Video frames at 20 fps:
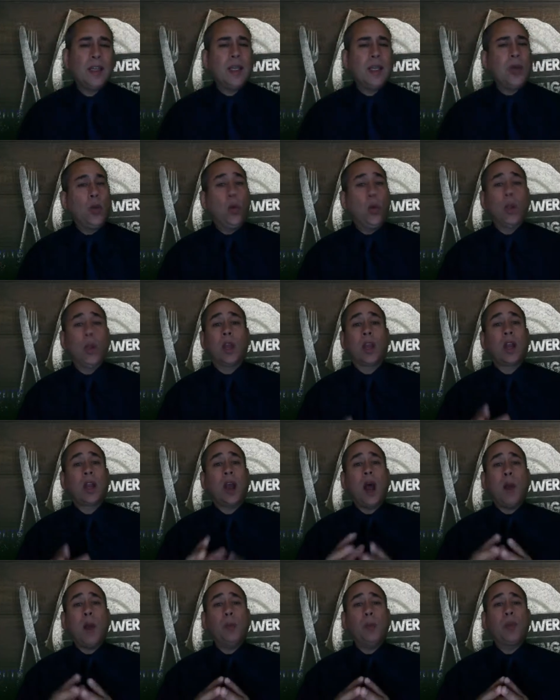will
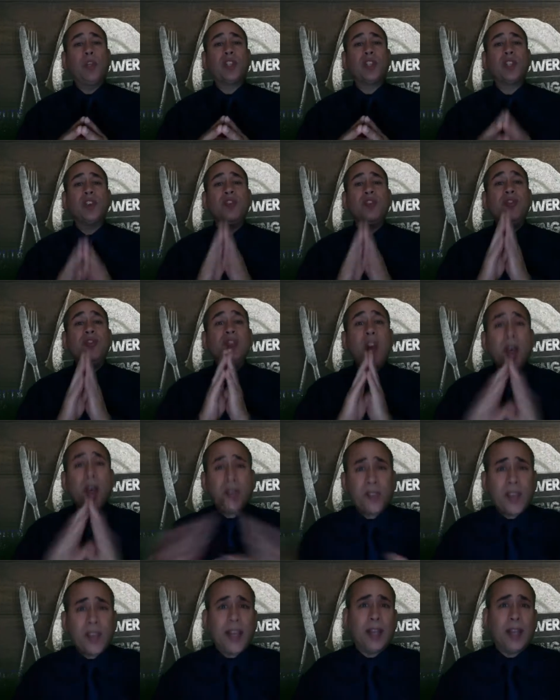accomplish
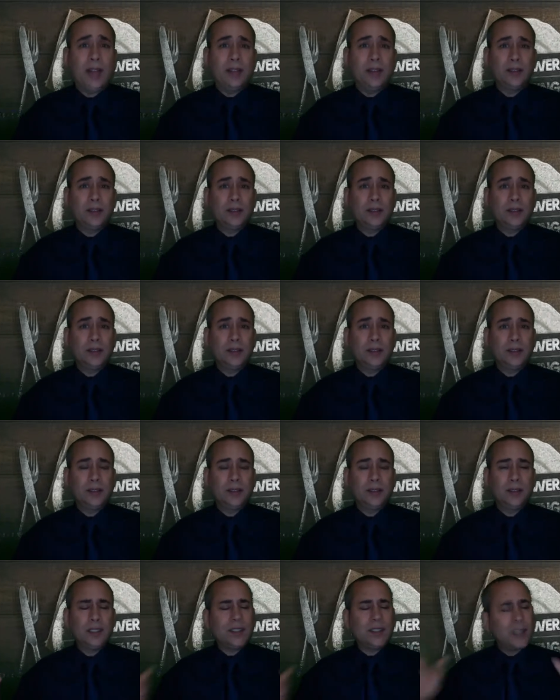nothing.
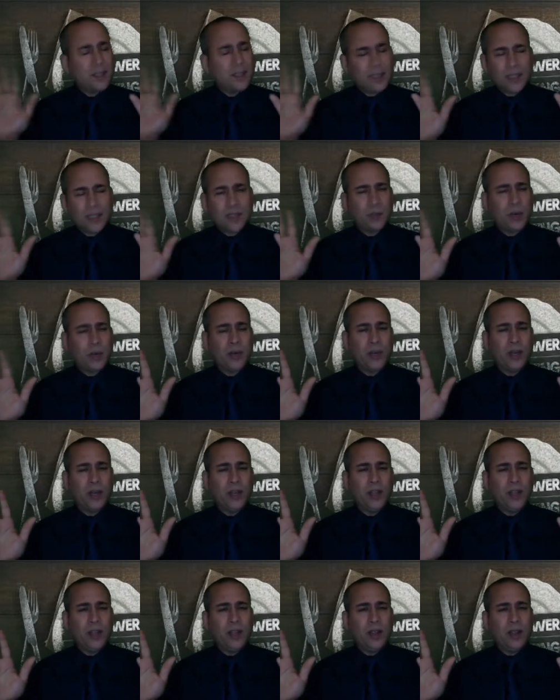Listen to this, brethren.
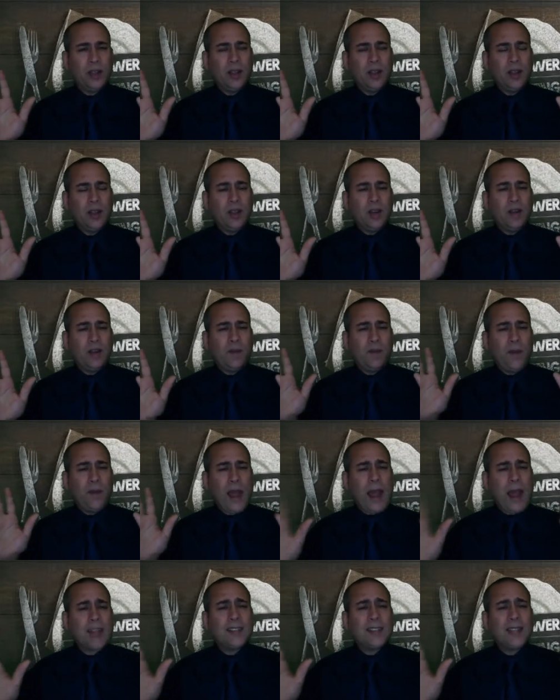
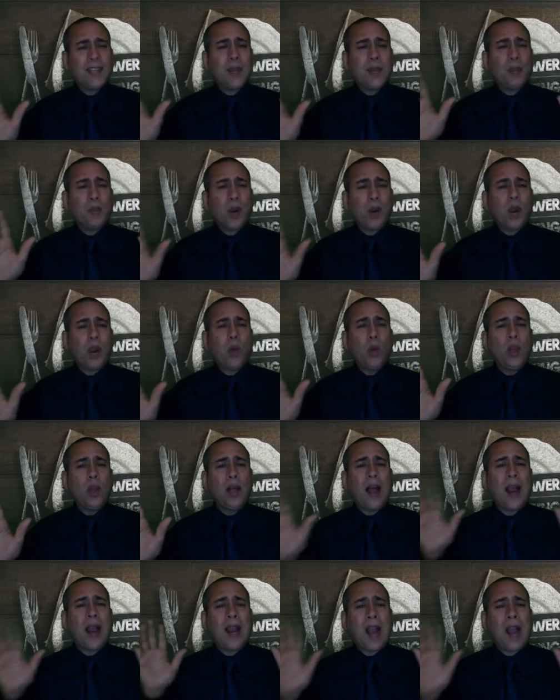Fasting and prayer will
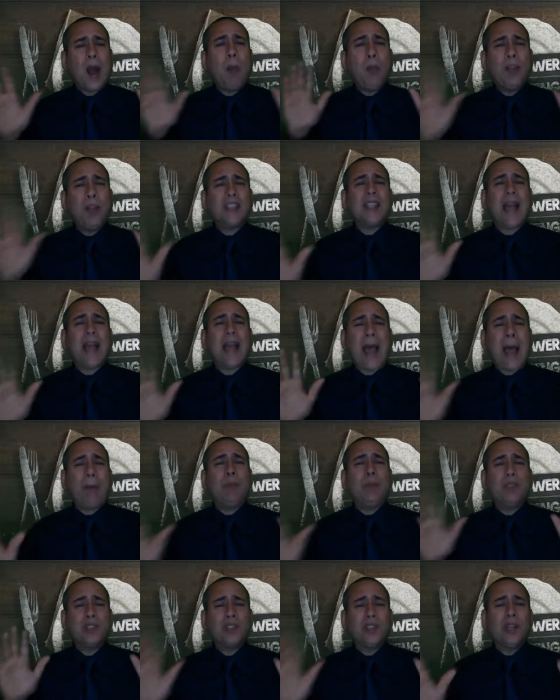accomplish
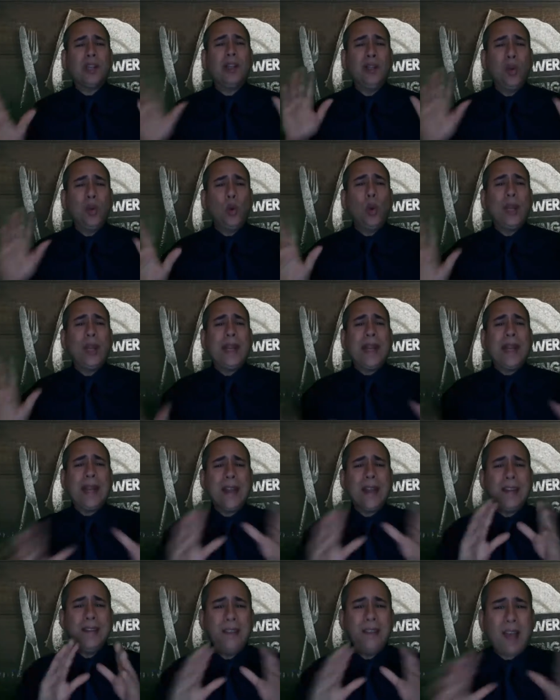absolutely
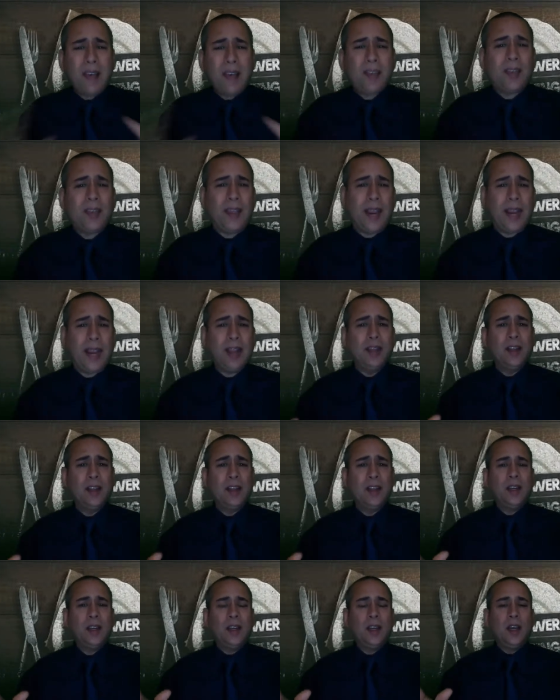nothing
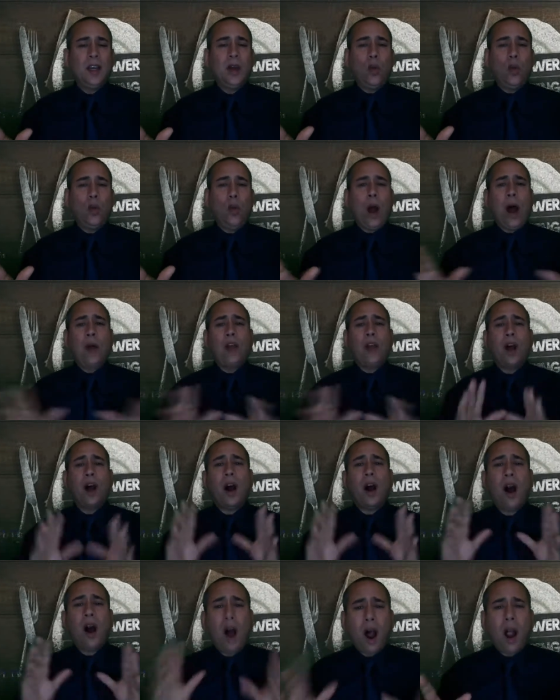while the
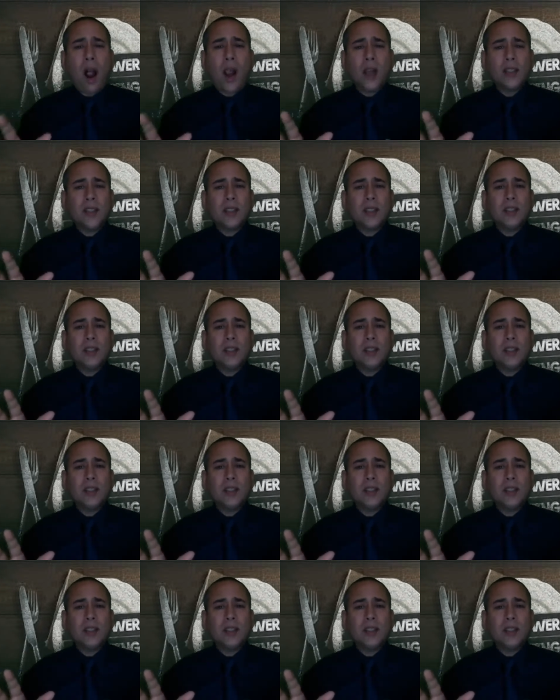heart